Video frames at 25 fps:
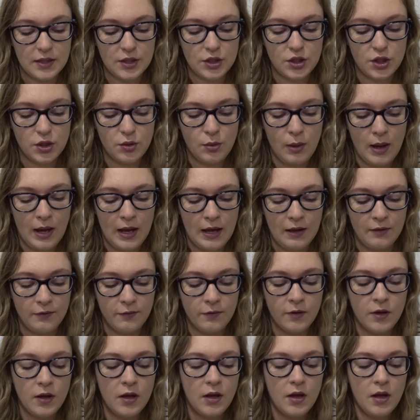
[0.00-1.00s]
I do
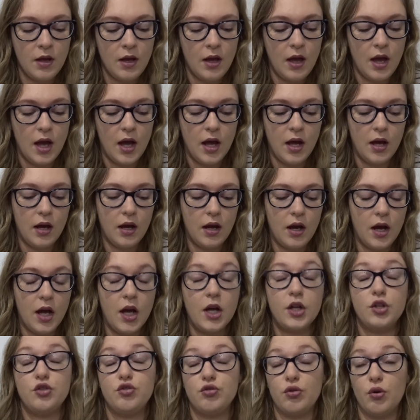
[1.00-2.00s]
have
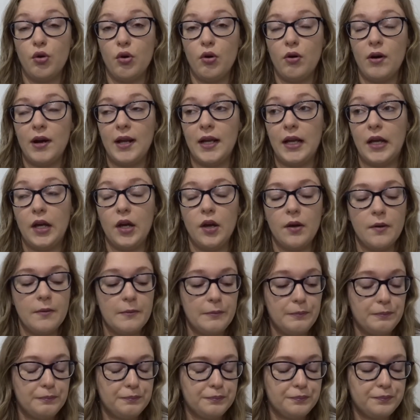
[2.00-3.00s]
her drawing
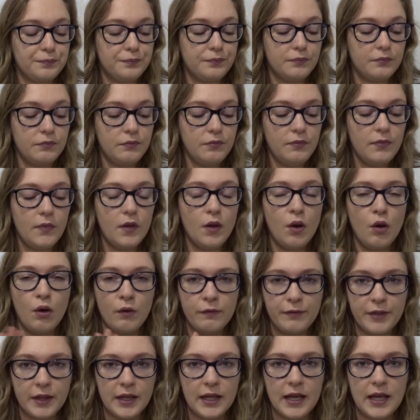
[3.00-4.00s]

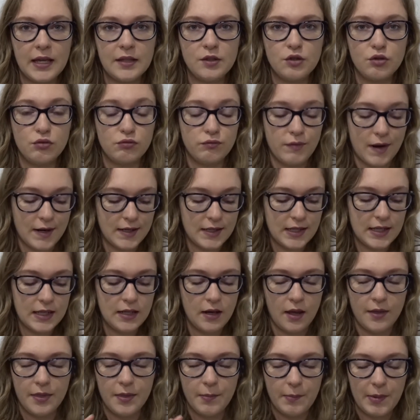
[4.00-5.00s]
of the kids already,
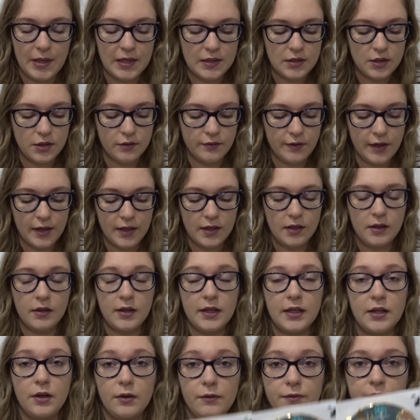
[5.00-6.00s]
like the pins of
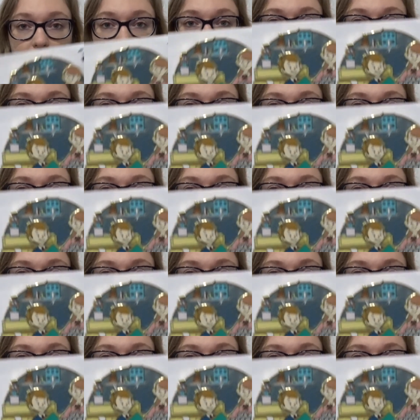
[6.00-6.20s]
the